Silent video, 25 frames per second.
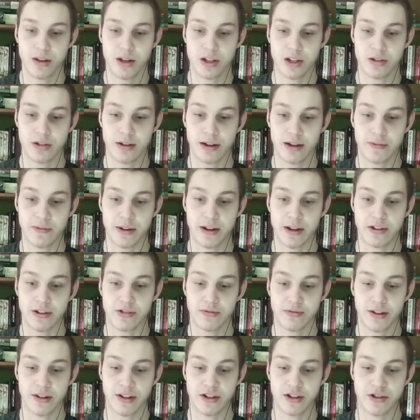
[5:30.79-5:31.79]
So anyway,
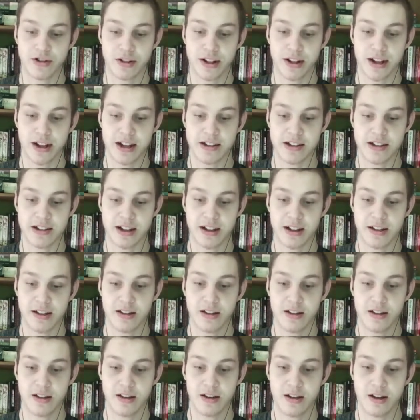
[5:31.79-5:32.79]
just wanted to show you guys that.
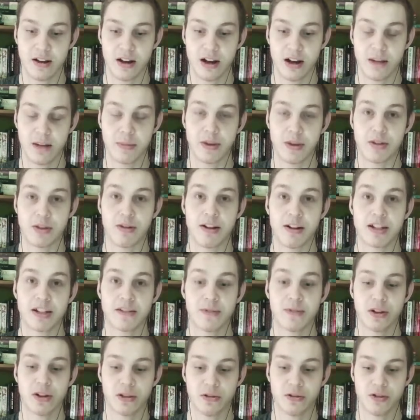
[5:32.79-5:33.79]
May the grace
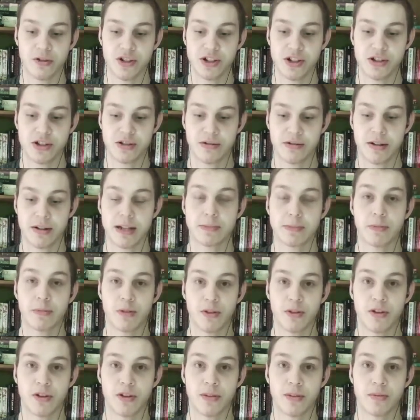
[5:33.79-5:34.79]
of our Lord Jesus Christ be
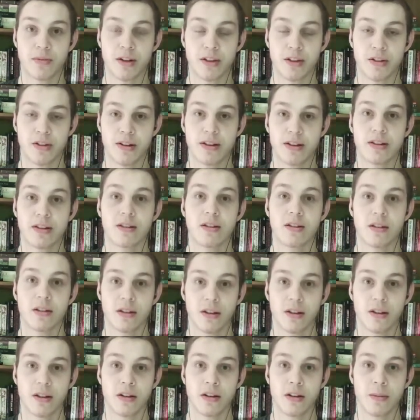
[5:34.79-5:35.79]
with all the brethren.
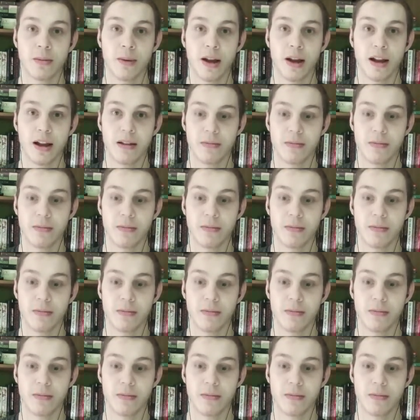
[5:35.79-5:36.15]
Goodbye.